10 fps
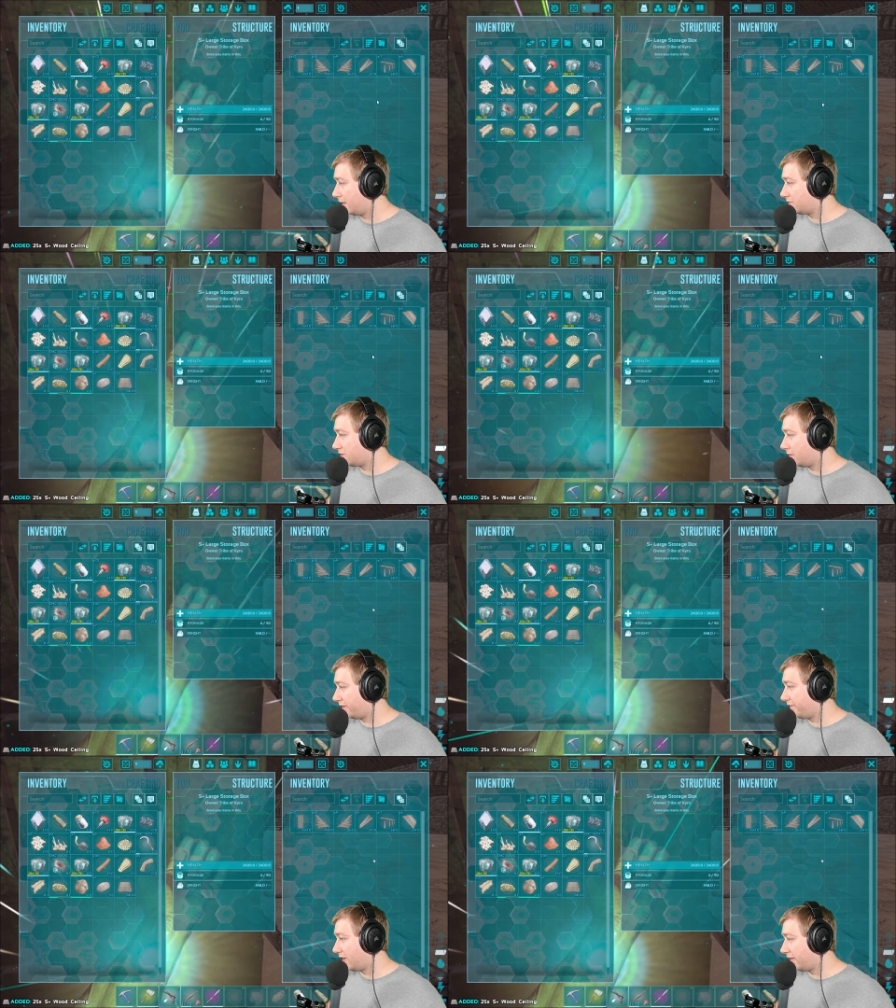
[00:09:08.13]
There's
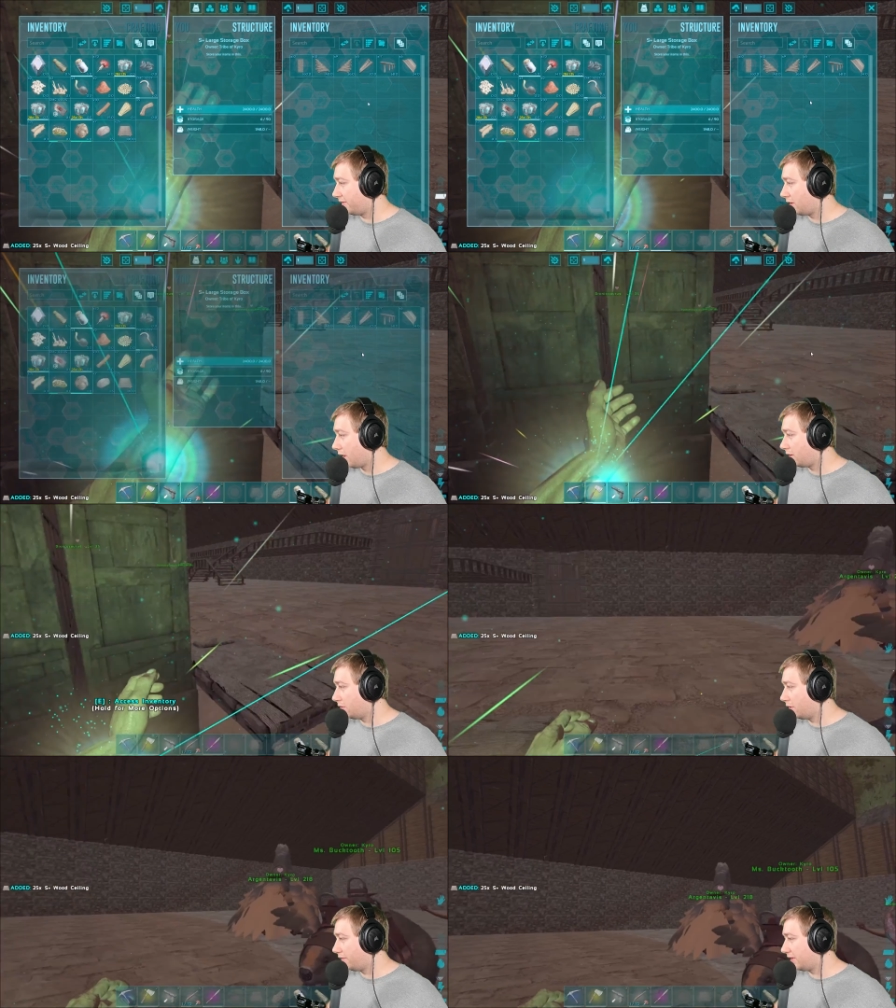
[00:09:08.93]
25 there. I
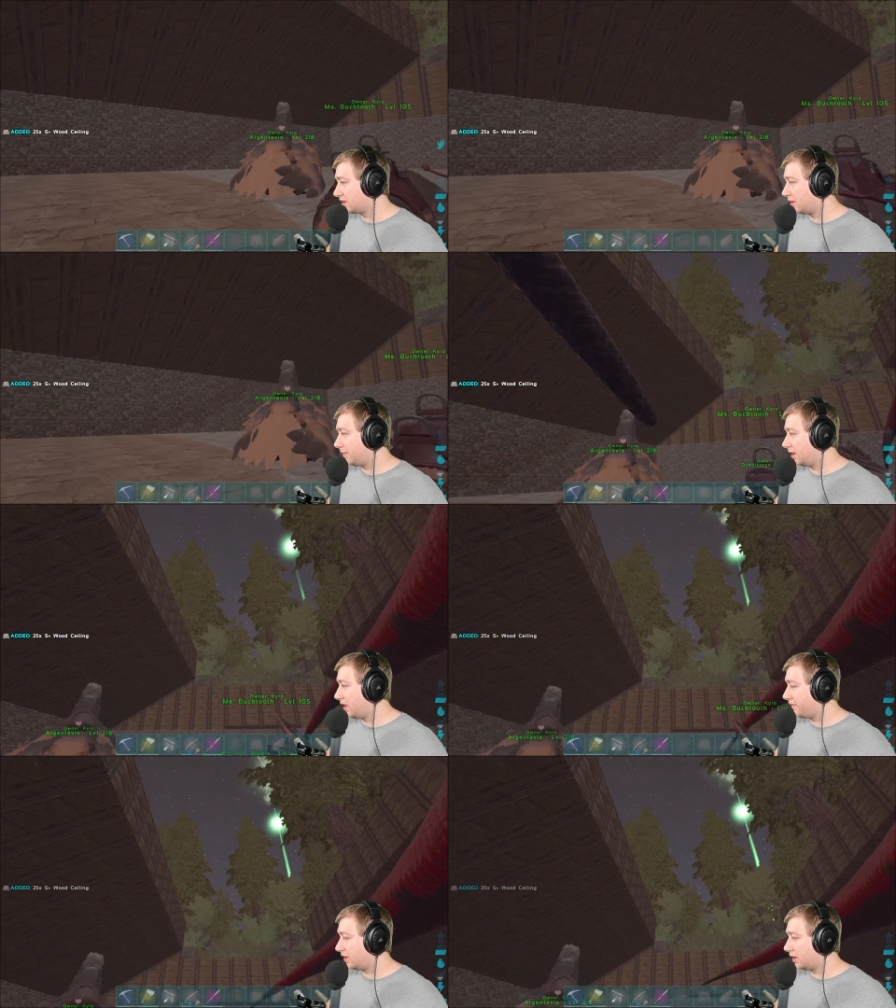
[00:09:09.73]
don't know if that's going to be
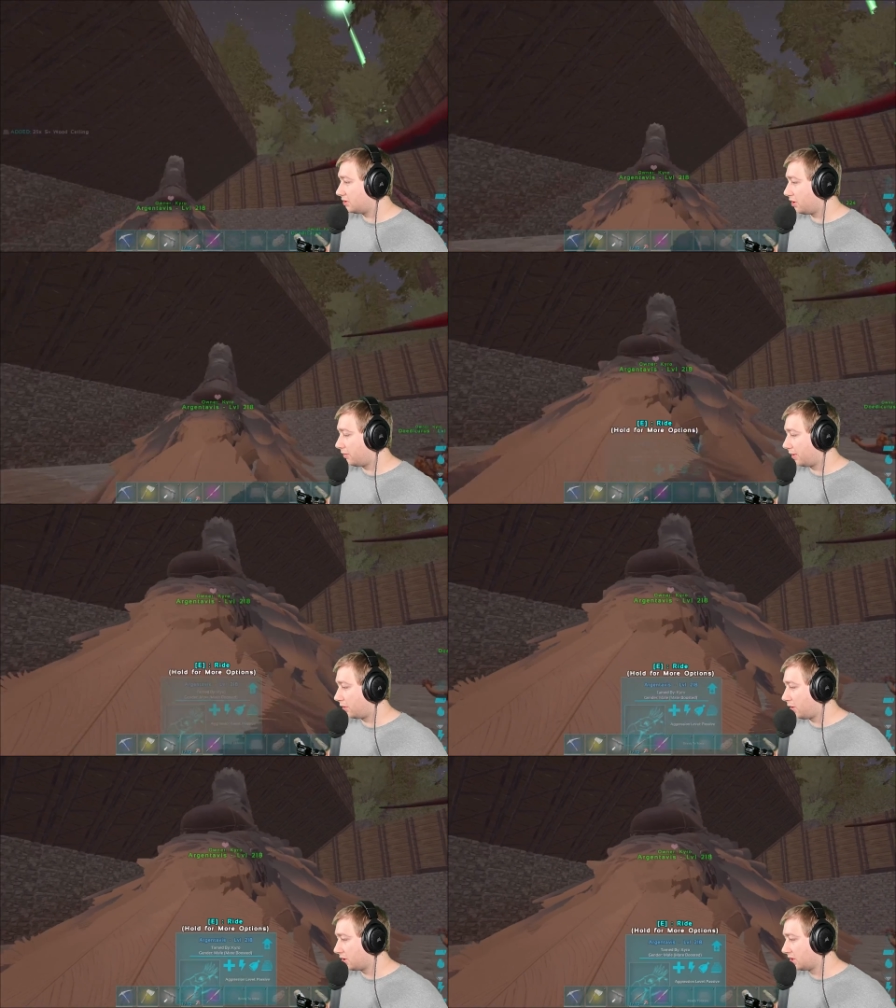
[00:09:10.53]
enough to get us all the way
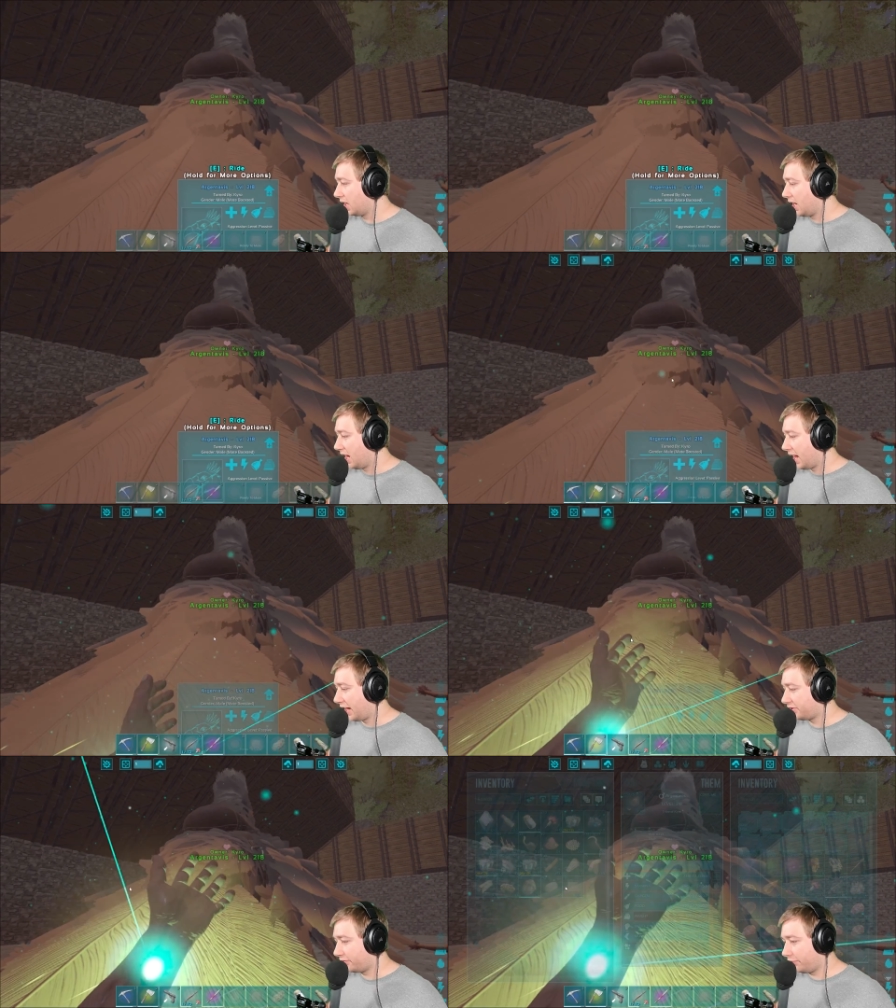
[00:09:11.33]
across. I
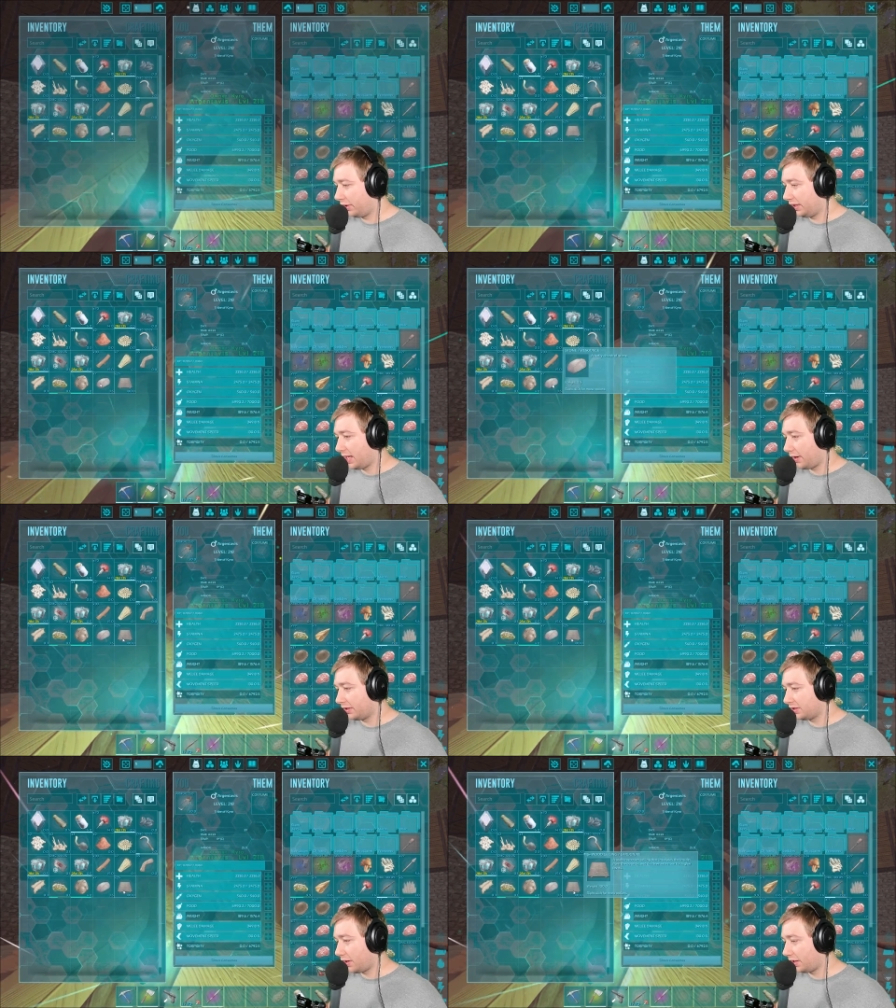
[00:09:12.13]
actually really doubt
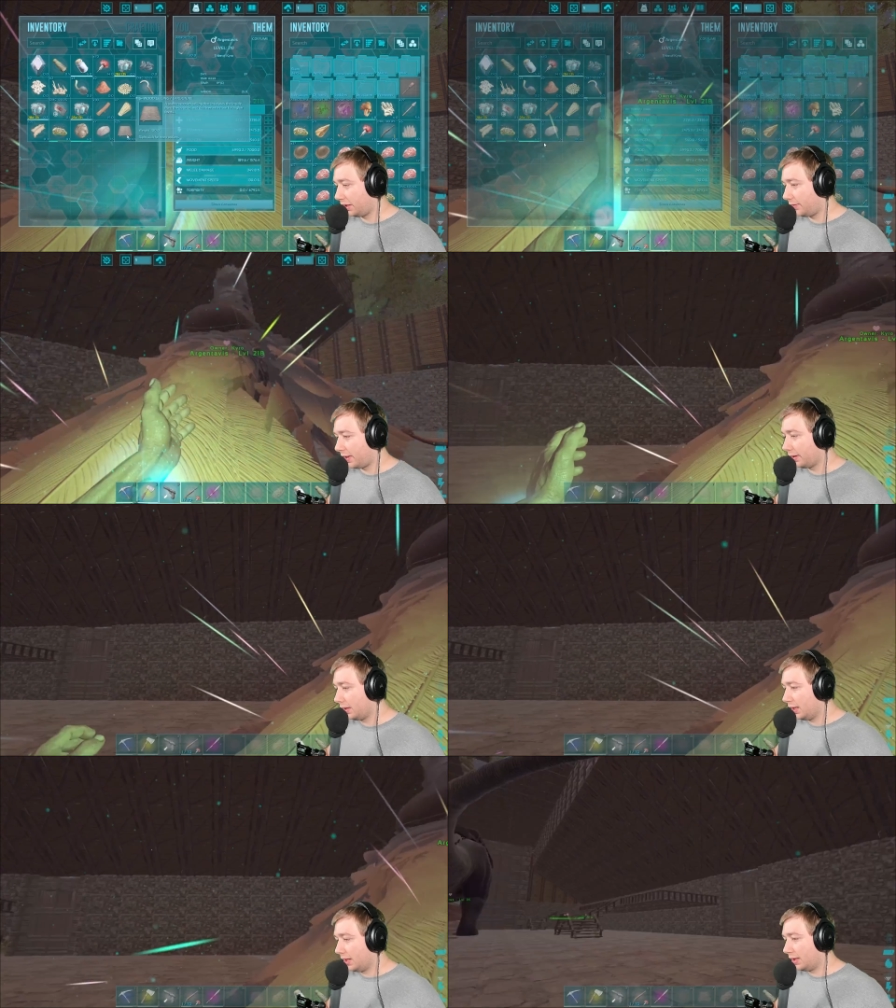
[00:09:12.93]
it. So I'll tell you what.
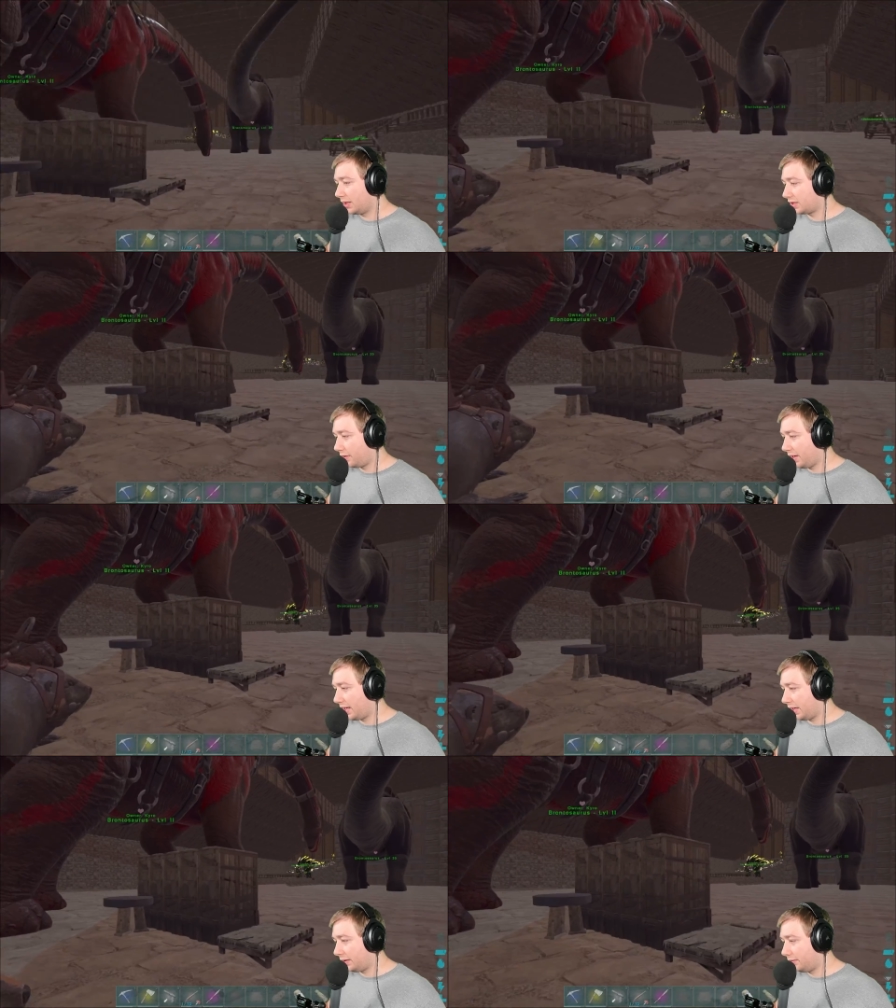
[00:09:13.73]
Let's go
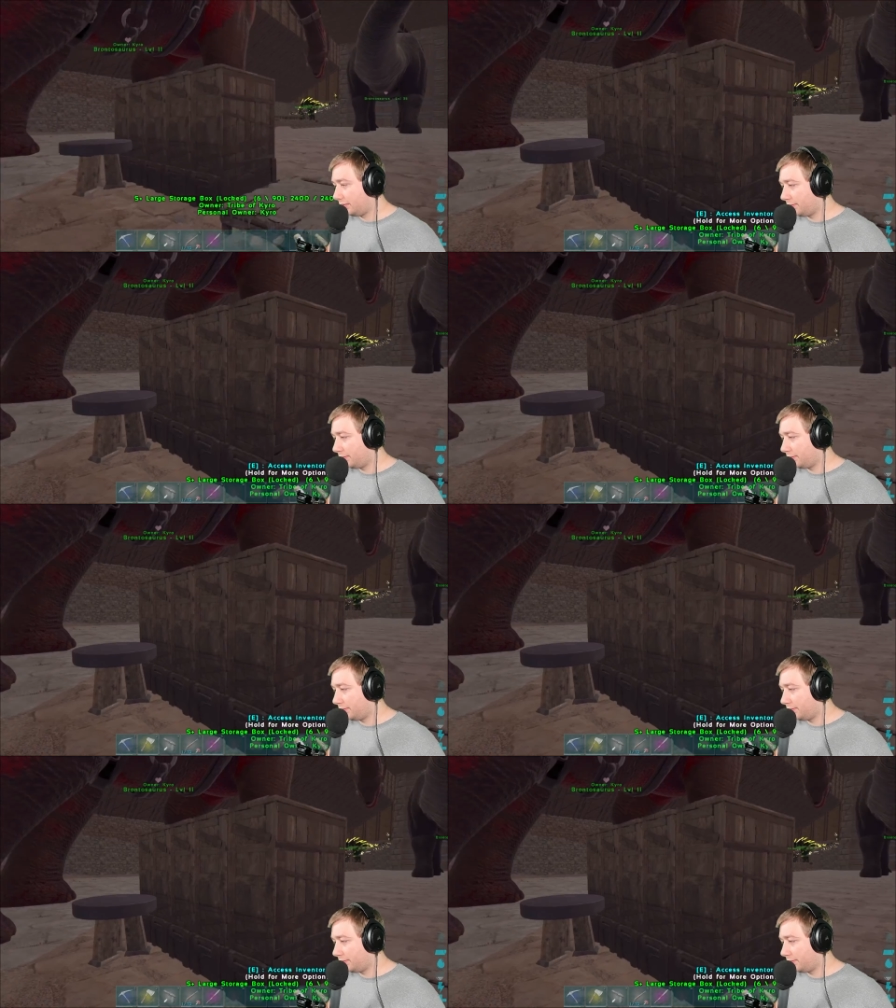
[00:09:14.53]
ahead.